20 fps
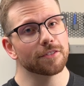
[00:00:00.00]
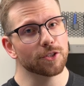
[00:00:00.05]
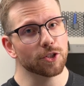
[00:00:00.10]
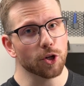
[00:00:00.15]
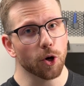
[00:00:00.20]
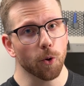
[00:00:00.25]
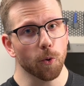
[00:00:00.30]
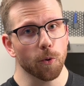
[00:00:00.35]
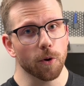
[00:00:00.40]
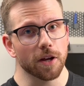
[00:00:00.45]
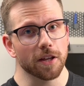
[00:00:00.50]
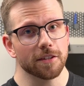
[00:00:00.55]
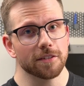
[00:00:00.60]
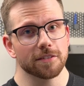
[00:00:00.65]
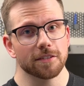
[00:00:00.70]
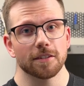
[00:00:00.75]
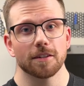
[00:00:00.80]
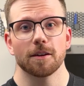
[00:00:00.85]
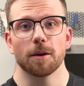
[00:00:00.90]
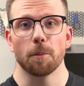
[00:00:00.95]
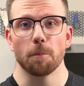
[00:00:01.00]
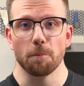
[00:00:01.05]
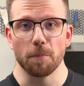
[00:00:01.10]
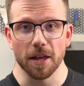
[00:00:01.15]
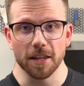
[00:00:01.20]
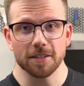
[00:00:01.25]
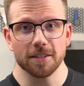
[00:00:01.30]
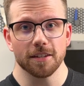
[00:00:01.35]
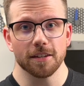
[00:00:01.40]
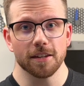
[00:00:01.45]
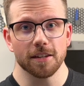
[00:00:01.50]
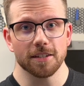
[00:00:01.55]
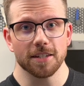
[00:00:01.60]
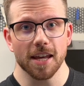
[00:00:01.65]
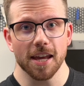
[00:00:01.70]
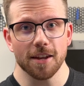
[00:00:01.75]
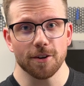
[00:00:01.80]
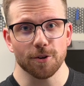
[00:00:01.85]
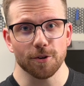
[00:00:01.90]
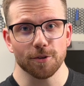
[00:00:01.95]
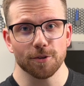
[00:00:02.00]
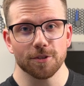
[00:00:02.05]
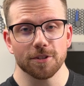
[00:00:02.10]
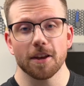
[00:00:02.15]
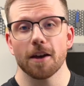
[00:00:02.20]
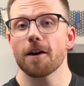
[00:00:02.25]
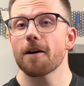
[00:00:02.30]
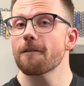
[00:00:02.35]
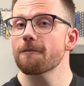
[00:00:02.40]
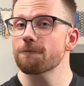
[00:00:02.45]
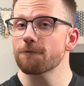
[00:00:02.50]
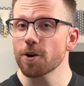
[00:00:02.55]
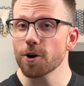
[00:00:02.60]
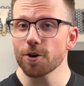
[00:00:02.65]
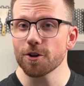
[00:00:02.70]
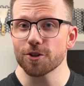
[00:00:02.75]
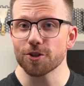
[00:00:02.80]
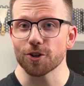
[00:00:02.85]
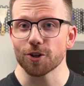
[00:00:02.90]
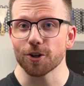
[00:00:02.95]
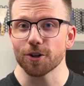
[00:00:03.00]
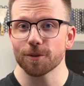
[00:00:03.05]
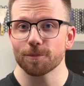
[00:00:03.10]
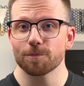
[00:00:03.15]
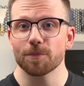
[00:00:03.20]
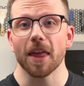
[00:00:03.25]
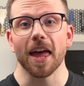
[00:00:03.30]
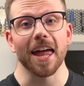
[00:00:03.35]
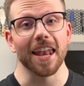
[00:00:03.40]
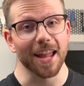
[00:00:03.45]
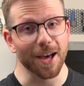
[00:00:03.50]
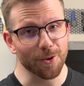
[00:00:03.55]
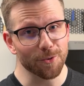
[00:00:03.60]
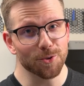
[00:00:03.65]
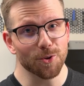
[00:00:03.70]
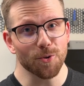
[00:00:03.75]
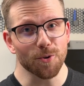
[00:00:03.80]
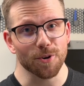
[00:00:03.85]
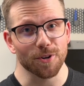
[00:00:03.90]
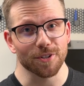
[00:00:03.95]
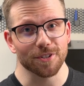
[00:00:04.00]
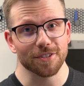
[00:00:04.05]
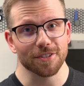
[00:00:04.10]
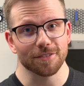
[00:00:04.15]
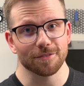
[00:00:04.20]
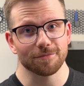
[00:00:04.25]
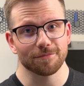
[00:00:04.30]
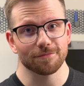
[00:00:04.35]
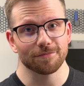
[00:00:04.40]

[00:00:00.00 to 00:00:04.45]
toys, bins and containers, furniture, and outdoors.